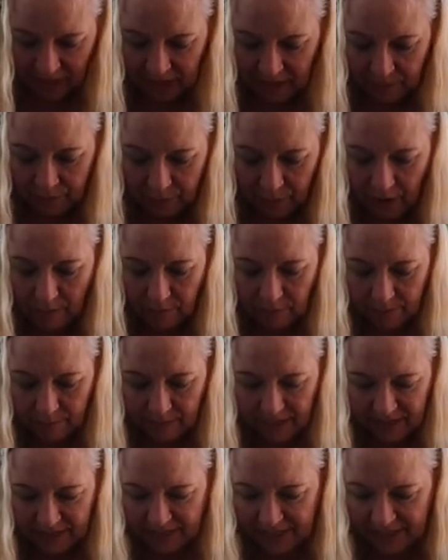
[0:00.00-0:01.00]
can probably
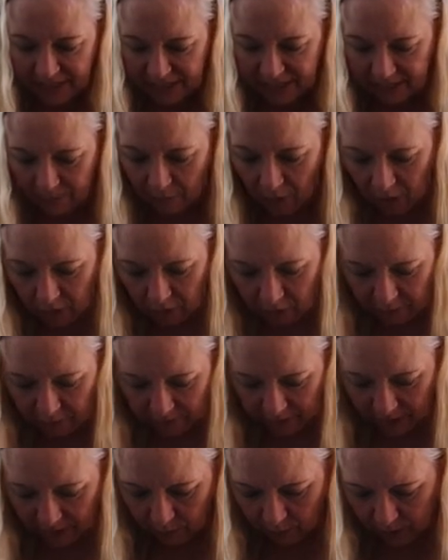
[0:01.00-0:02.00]
make these smaller
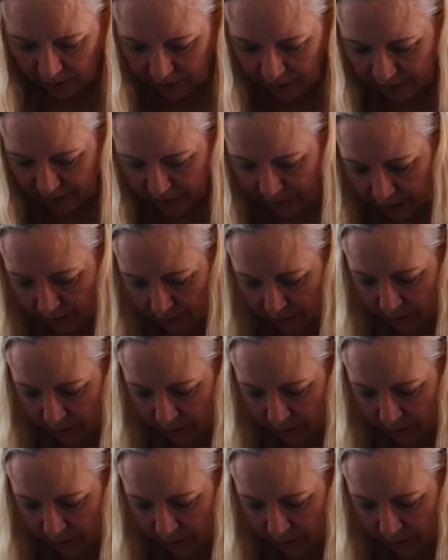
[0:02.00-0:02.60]
if I wanted to.